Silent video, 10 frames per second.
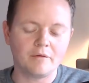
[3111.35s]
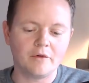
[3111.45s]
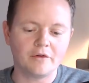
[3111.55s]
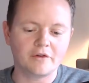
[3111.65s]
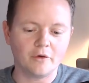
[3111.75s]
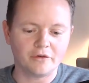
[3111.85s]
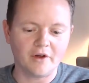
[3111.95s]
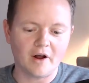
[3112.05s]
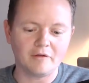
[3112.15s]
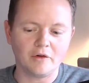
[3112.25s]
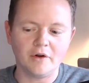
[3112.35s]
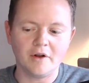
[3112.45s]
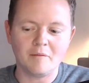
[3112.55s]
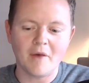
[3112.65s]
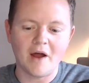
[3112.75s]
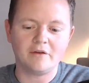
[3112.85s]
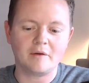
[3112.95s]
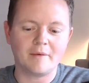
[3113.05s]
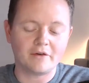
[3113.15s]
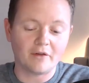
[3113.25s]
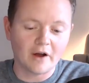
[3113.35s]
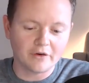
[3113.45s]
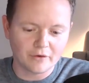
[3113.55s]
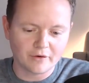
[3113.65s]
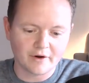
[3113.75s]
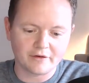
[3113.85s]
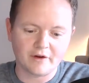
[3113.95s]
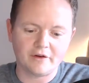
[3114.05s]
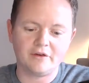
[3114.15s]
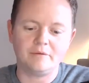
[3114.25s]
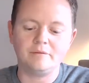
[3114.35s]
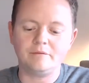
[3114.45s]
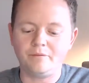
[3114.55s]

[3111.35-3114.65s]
the skill set I've learned in managing a much larger organization